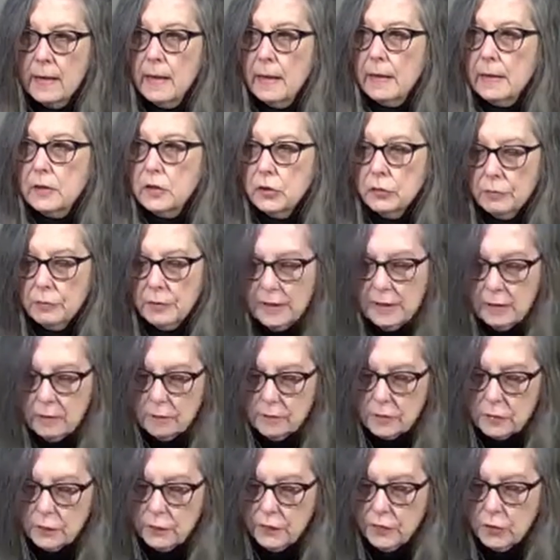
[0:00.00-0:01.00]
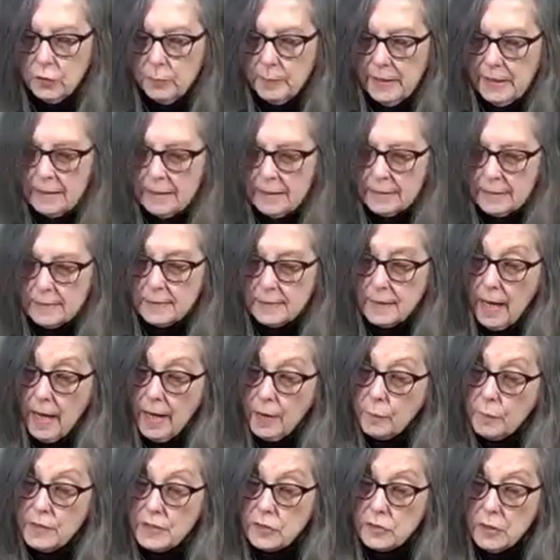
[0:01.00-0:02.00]
During those few minutes, I
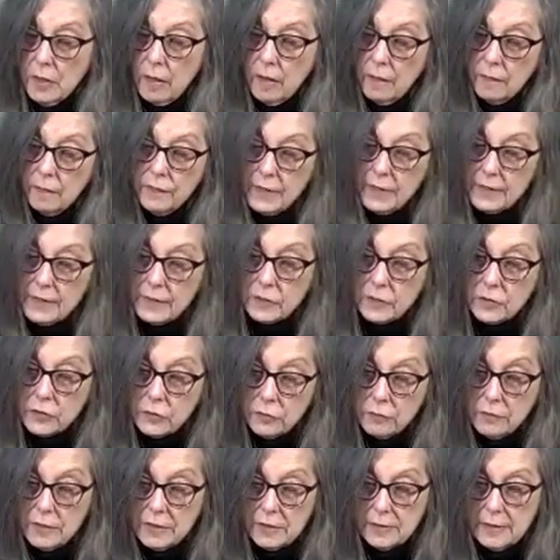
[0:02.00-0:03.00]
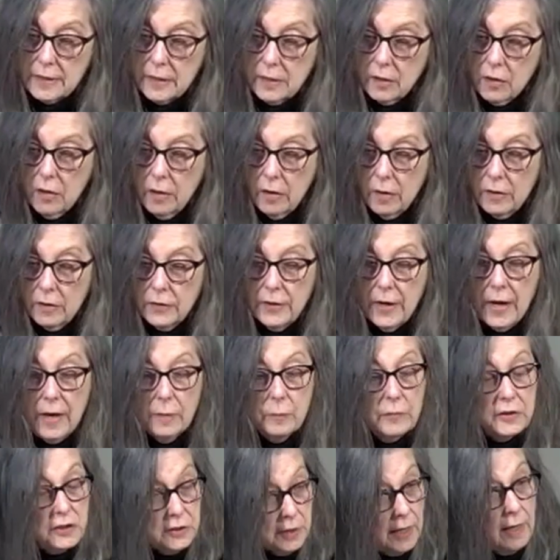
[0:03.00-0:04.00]
resolved that as soon as he called, I
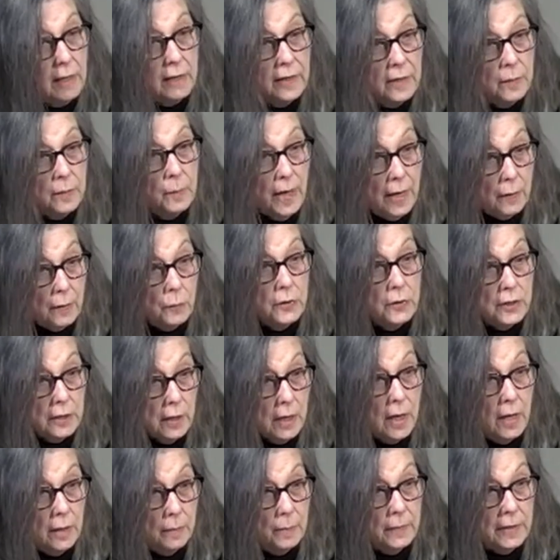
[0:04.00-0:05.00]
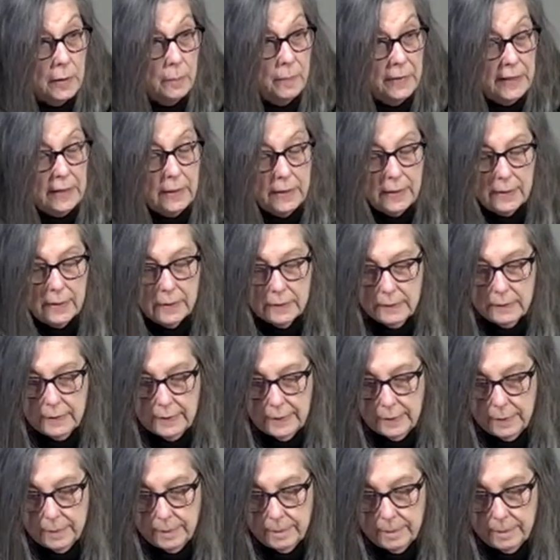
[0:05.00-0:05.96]
would tell him I would come immediately.